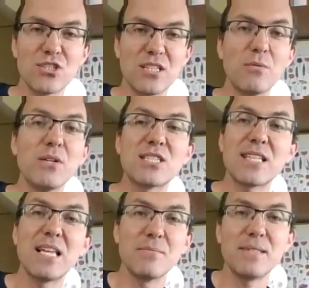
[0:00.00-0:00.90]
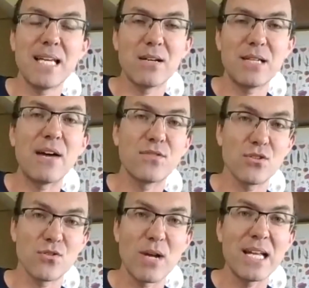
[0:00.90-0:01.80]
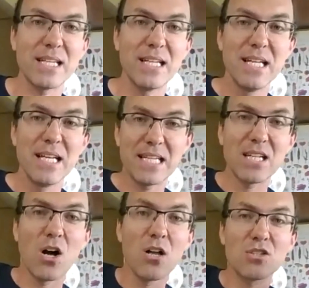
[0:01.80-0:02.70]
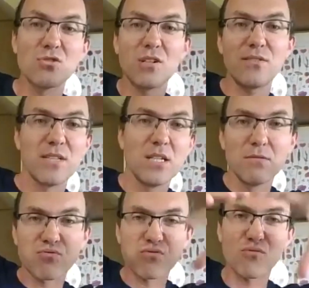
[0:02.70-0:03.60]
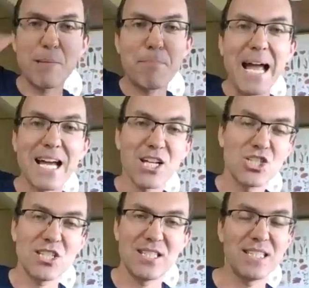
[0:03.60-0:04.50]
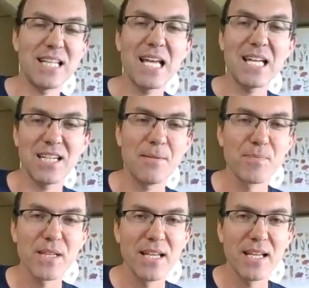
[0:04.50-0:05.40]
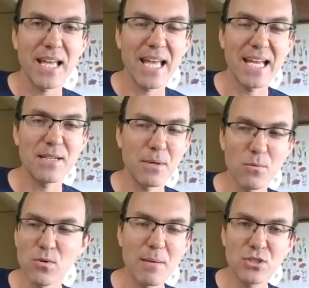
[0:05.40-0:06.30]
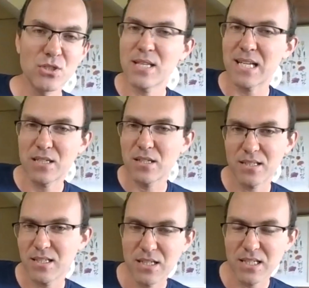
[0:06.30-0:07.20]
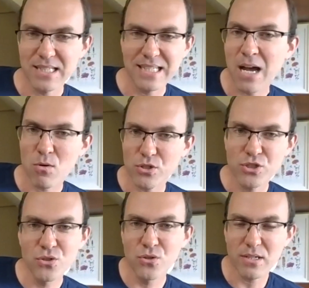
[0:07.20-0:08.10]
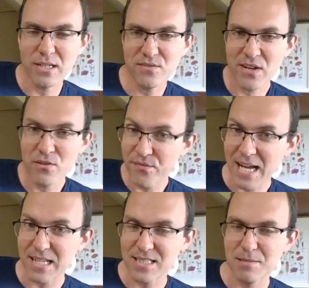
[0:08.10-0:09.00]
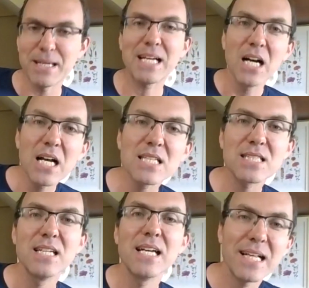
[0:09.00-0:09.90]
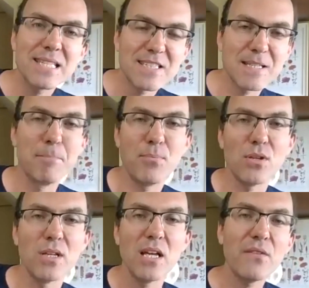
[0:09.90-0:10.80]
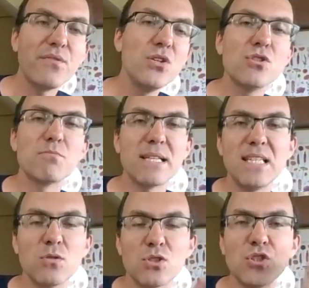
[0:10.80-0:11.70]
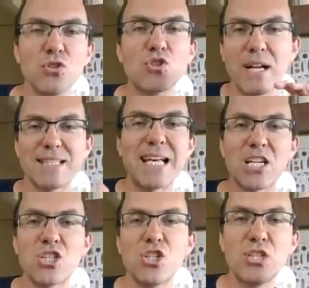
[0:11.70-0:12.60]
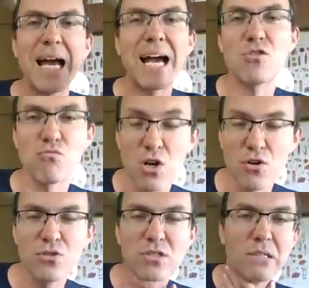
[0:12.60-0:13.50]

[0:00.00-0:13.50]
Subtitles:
and then we scale them down after the writing, and it all sort of repackages the data. But we're able to do that in an hour or two. Right? It's very fast because it's simple. If you use MySQL to do transaction to add rows,